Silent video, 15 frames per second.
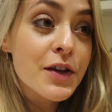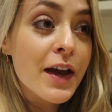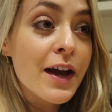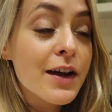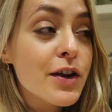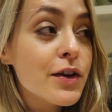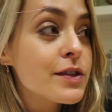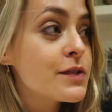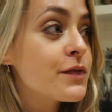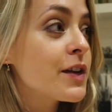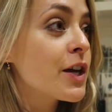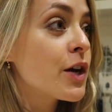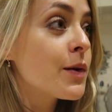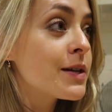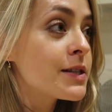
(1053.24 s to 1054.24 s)
So yeah, I know this
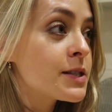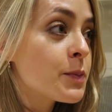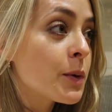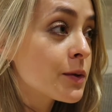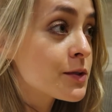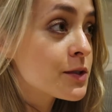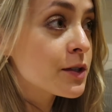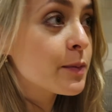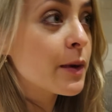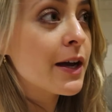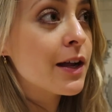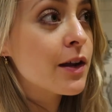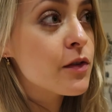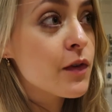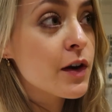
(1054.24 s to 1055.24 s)
video is sponsored by
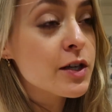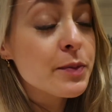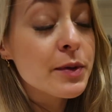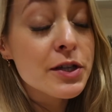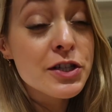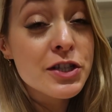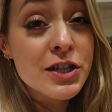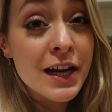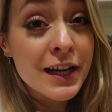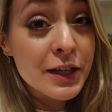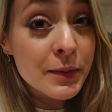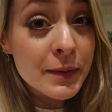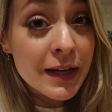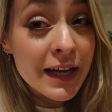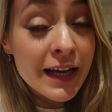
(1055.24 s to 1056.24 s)
HelloFresh, but
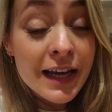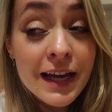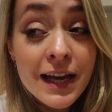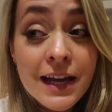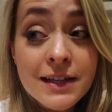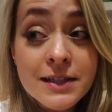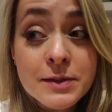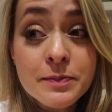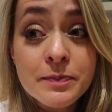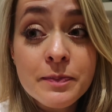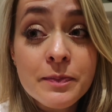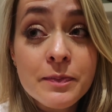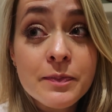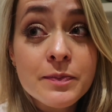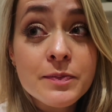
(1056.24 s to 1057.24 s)
genuinely, it's
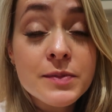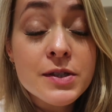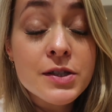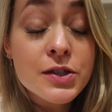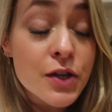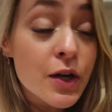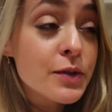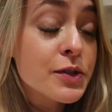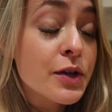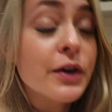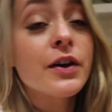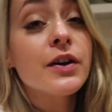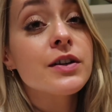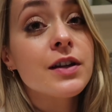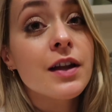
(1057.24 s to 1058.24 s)
so, so
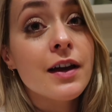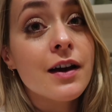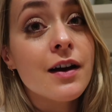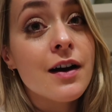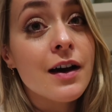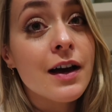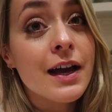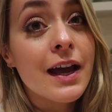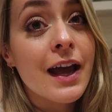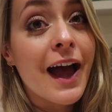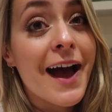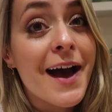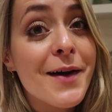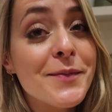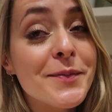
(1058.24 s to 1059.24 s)
good. Like, I
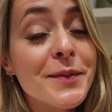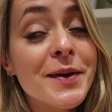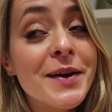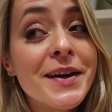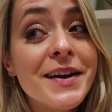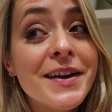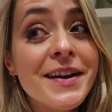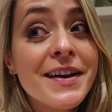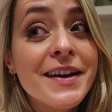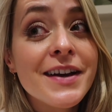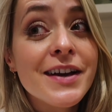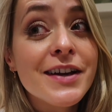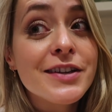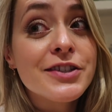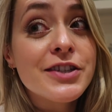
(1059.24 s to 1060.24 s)
am
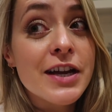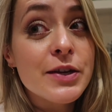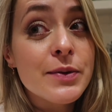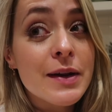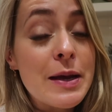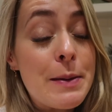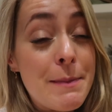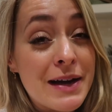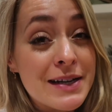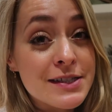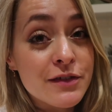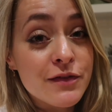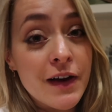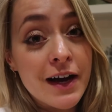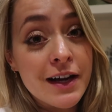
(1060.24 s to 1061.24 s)
genuinely a
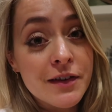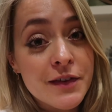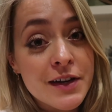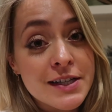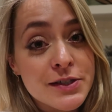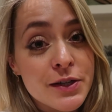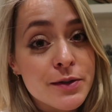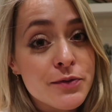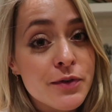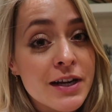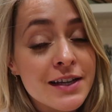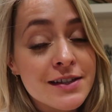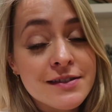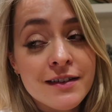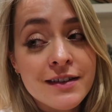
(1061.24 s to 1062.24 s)
massive fan of it. So I was
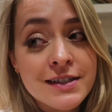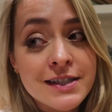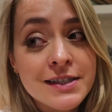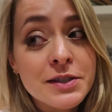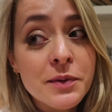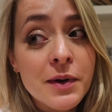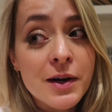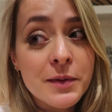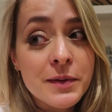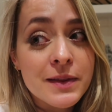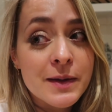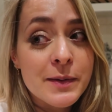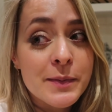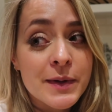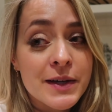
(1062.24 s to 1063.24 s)
really excited to work with
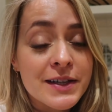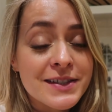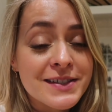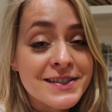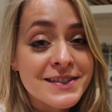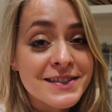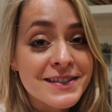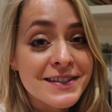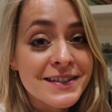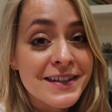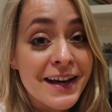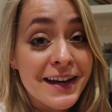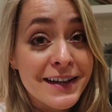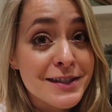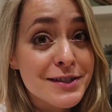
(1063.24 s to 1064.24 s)
them because
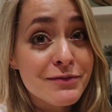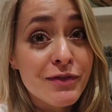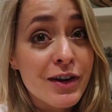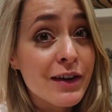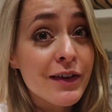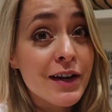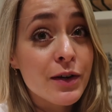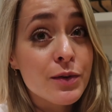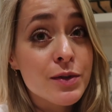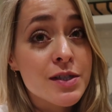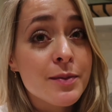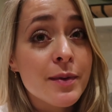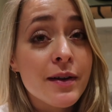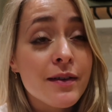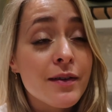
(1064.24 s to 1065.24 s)
yeah, it's really, really
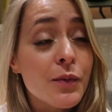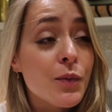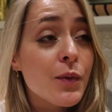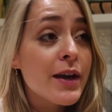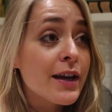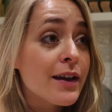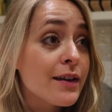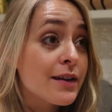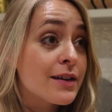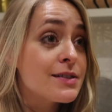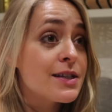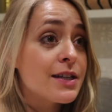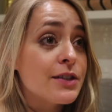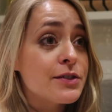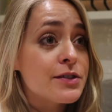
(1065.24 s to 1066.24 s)
awesome. And we're gonna
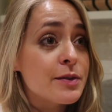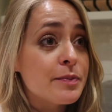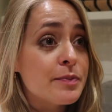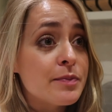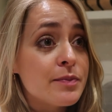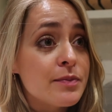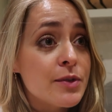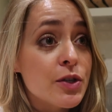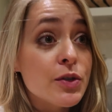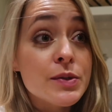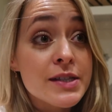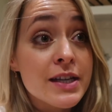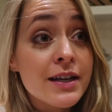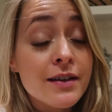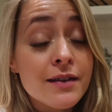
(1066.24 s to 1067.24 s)
continue to
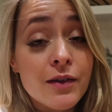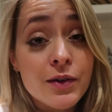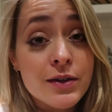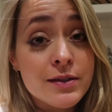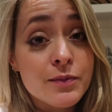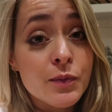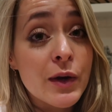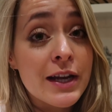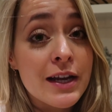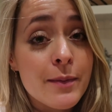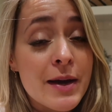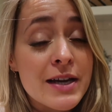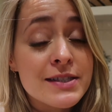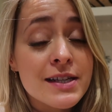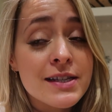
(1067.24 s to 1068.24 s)
use it on a weekly
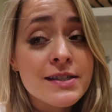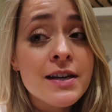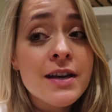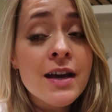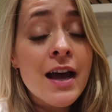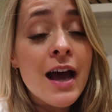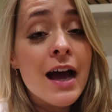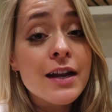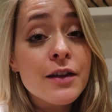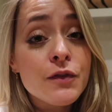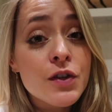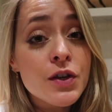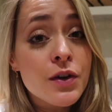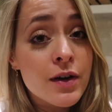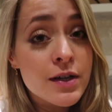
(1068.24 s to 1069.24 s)
basis. And if
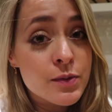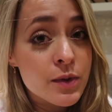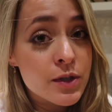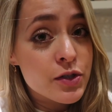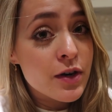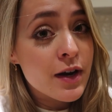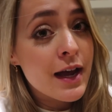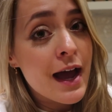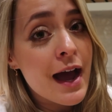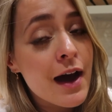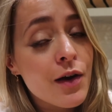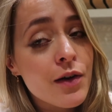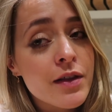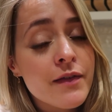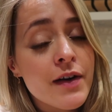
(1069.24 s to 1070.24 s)
you guys wanna try it
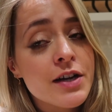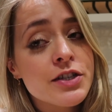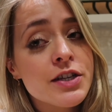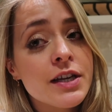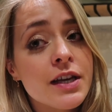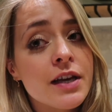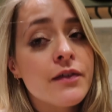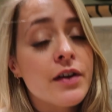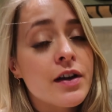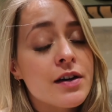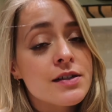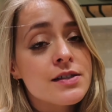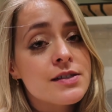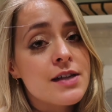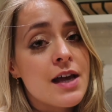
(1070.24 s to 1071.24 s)
out, they've actually given
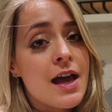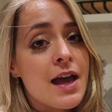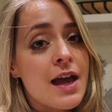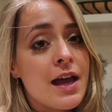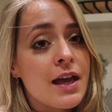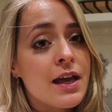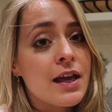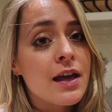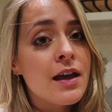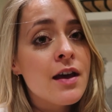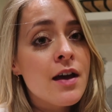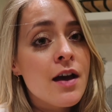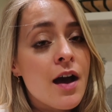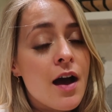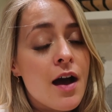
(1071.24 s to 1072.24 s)
us a
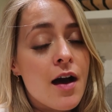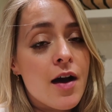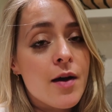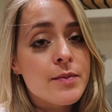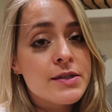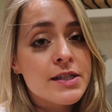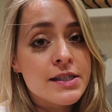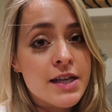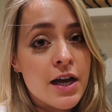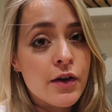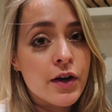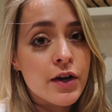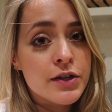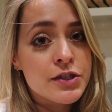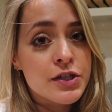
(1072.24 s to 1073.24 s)

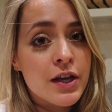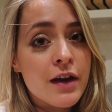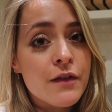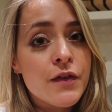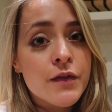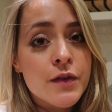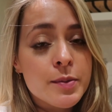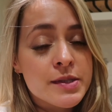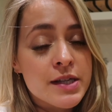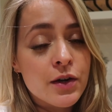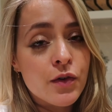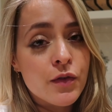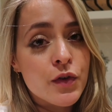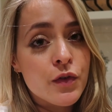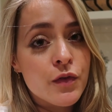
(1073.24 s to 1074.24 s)
discount code. So you get 50%
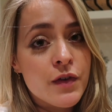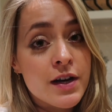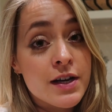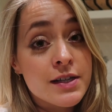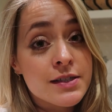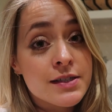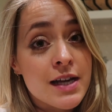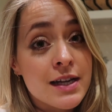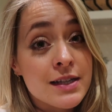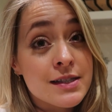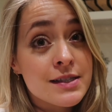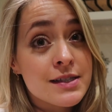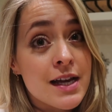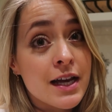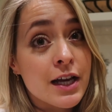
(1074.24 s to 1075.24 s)
off your first and
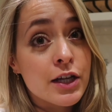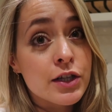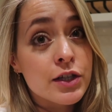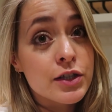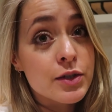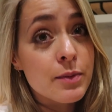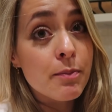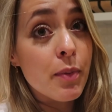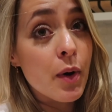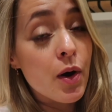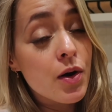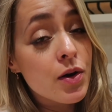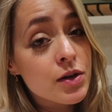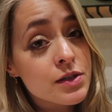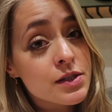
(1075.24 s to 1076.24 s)
second
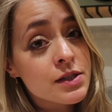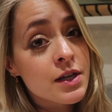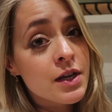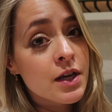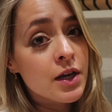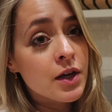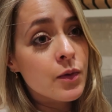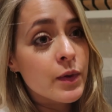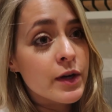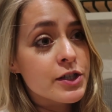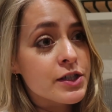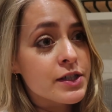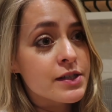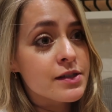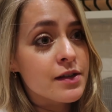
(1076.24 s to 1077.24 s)
box,
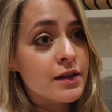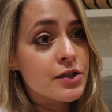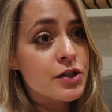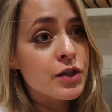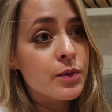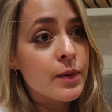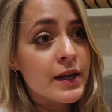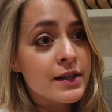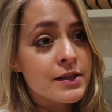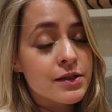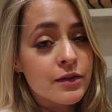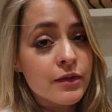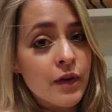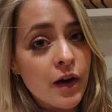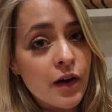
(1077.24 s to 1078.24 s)
which is like 2 weeks
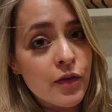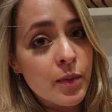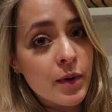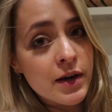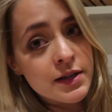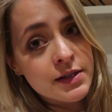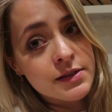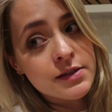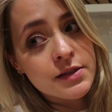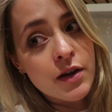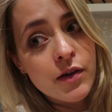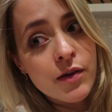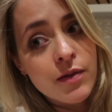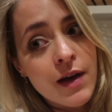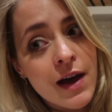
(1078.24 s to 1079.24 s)
of half price.
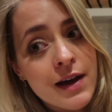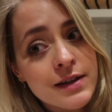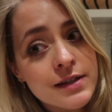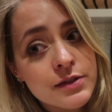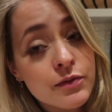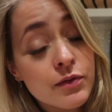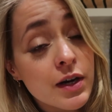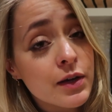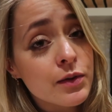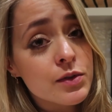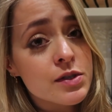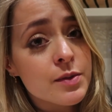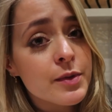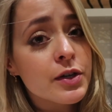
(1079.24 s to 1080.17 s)
So that is really awesome.